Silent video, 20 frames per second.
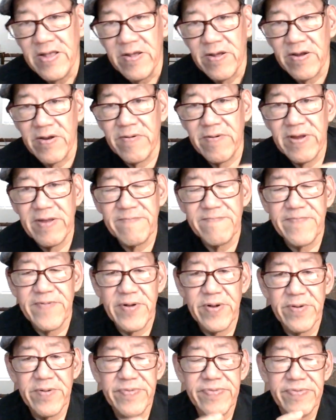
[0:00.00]
All right,
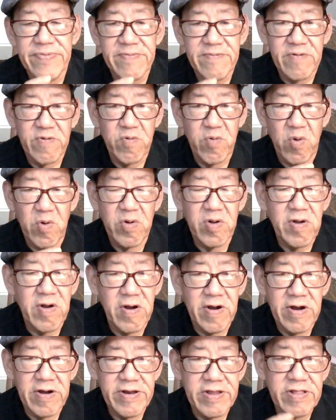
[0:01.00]
folks, grow a
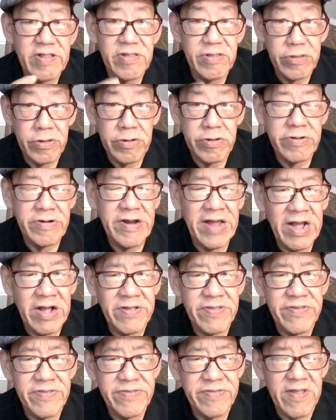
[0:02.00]
garden, learn how
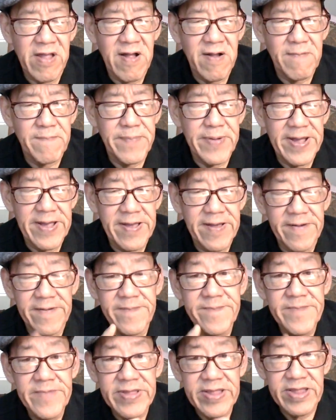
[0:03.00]
to
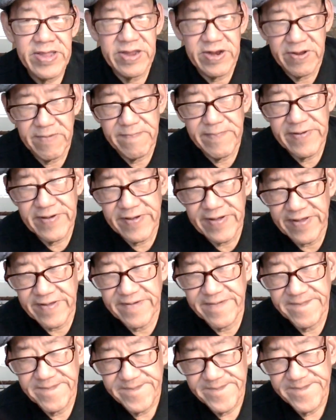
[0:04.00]
stockpile, get a
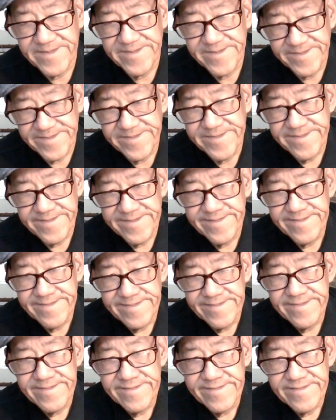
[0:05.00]
bike.
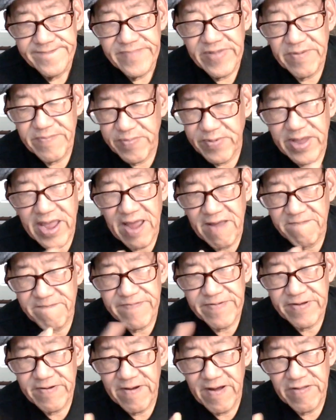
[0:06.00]
If you can't
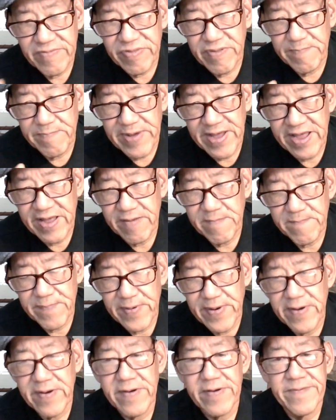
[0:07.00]
figure out the bike
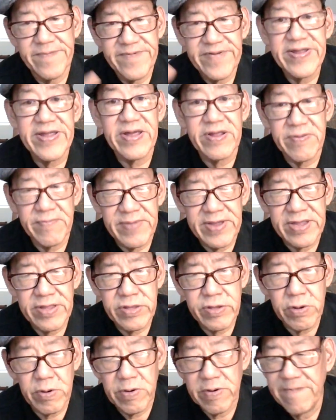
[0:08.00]
part, get a
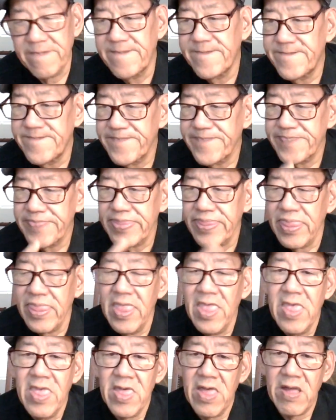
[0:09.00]
mentor.
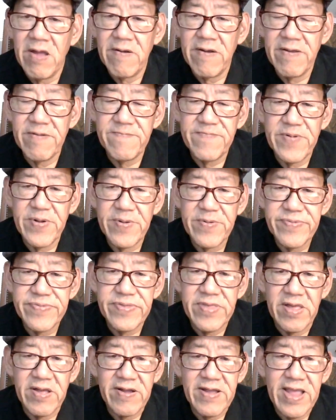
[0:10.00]
All right,
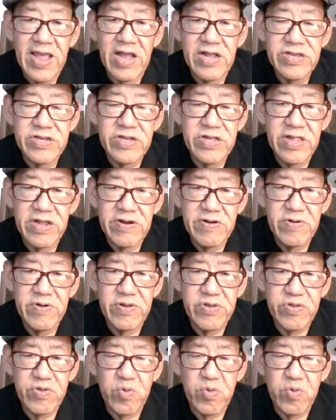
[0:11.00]
folks, I'll catch you later. It's